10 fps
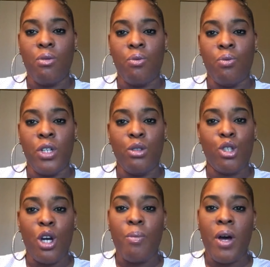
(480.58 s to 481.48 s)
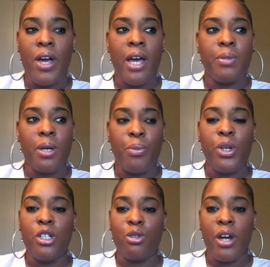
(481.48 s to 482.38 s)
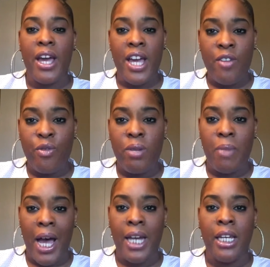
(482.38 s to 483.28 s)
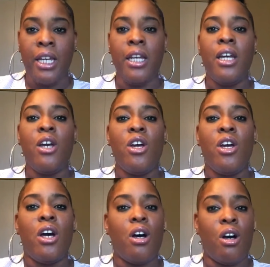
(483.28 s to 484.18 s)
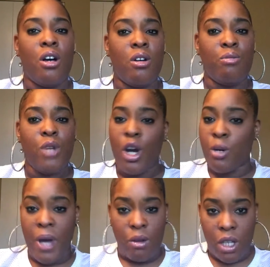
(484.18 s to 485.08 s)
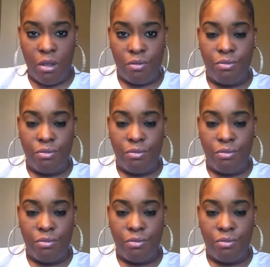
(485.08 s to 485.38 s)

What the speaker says: when you talk about apps, I'm pretty sure everybody heard about Glow.